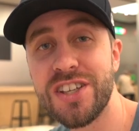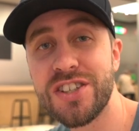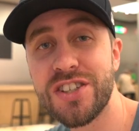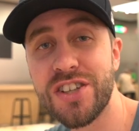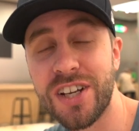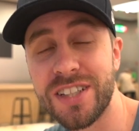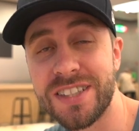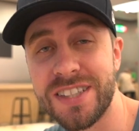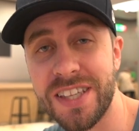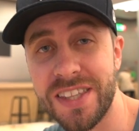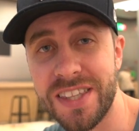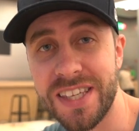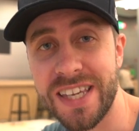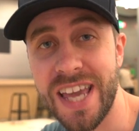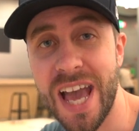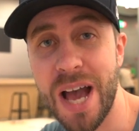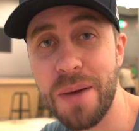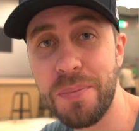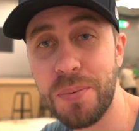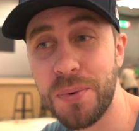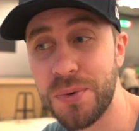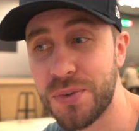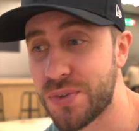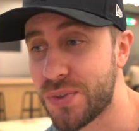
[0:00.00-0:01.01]
just got to the
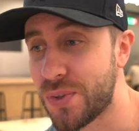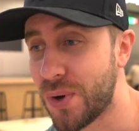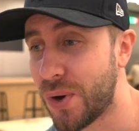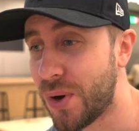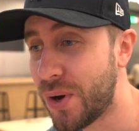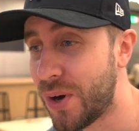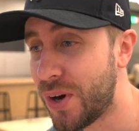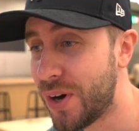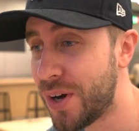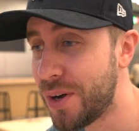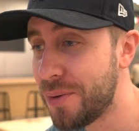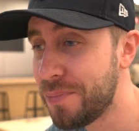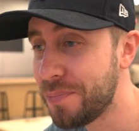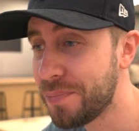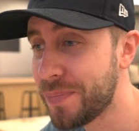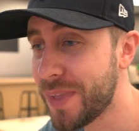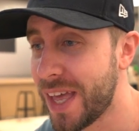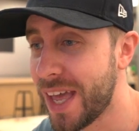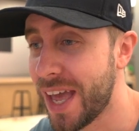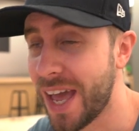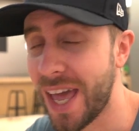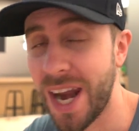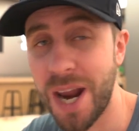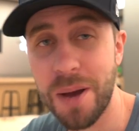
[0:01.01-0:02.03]
Apple store
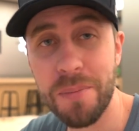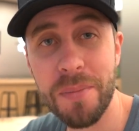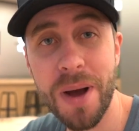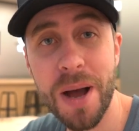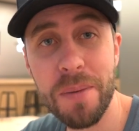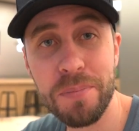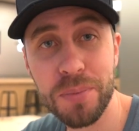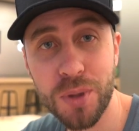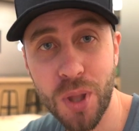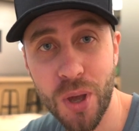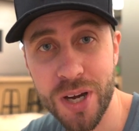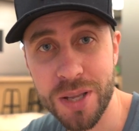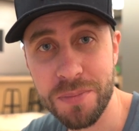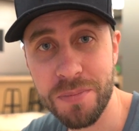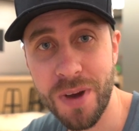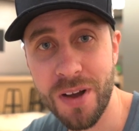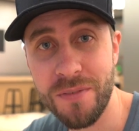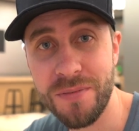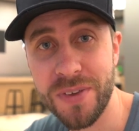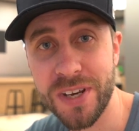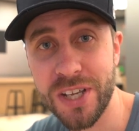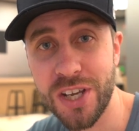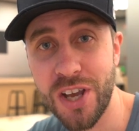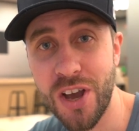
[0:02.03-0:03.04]
and I'm uploading
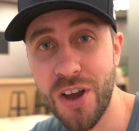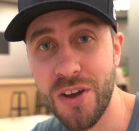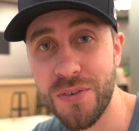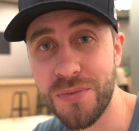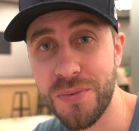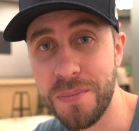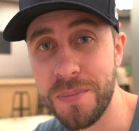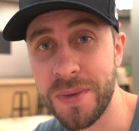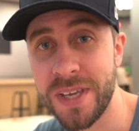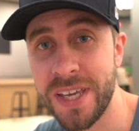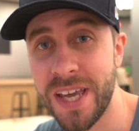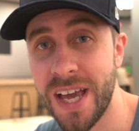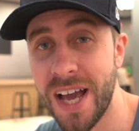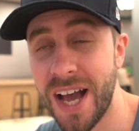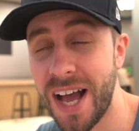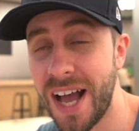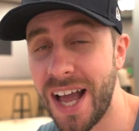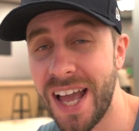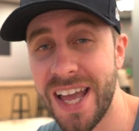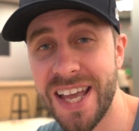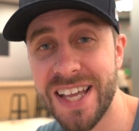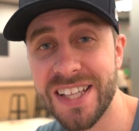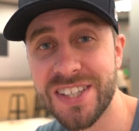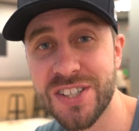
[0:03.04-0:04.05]
my video from
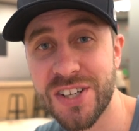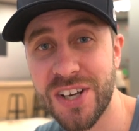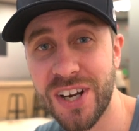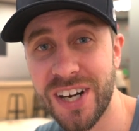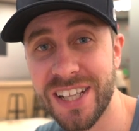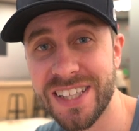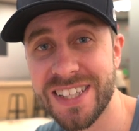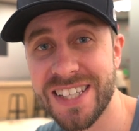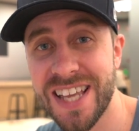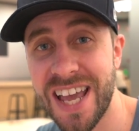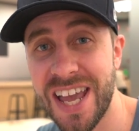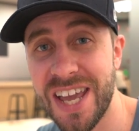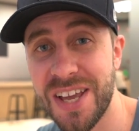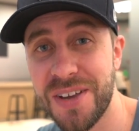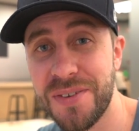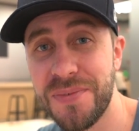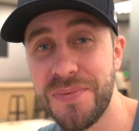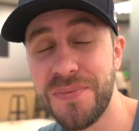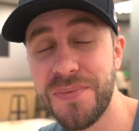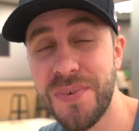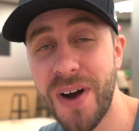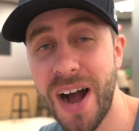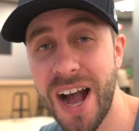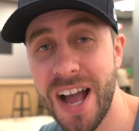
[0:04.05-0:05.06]
here. It's gonna take
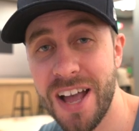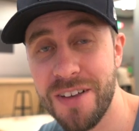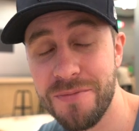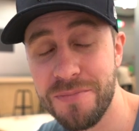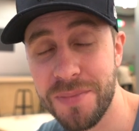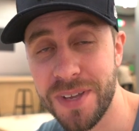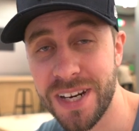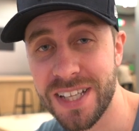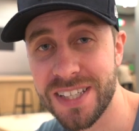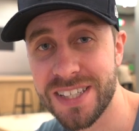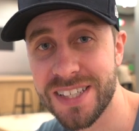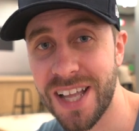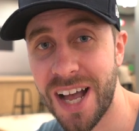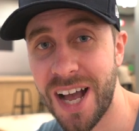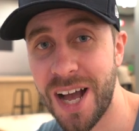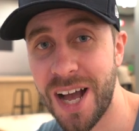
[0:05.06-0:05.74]
five minutes to